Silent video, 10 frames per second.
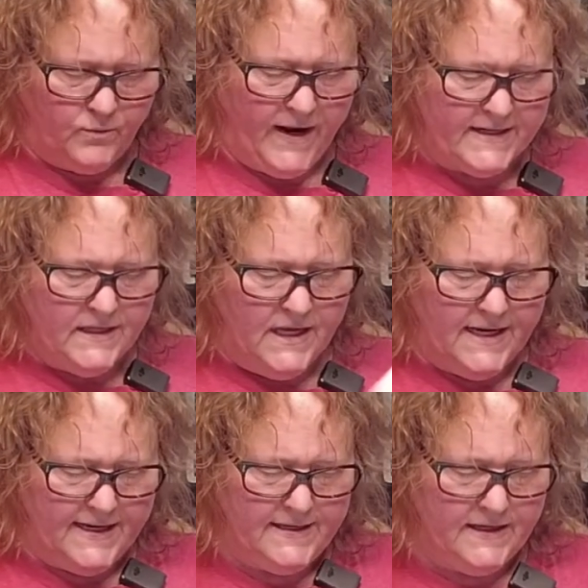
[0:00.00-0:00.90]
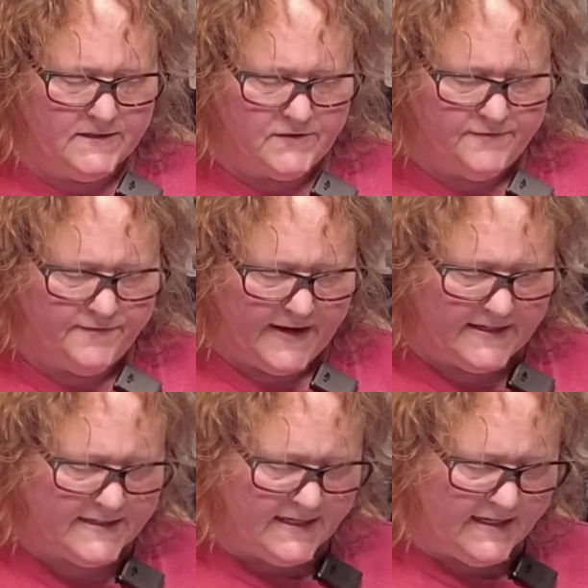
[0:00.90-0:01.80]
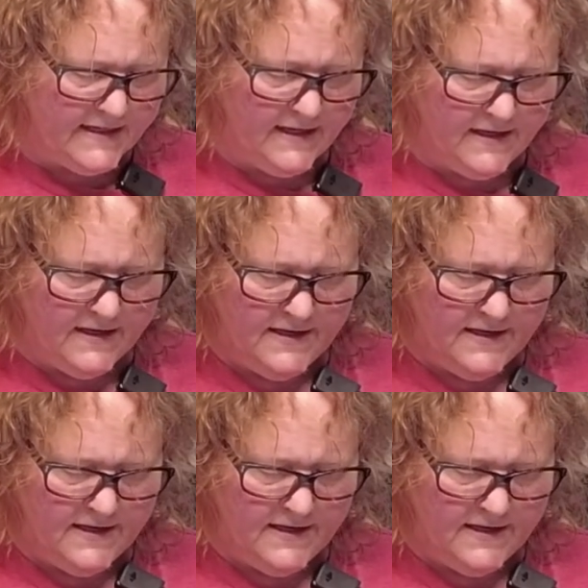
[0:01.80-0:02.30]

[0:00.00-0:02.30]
red line is facing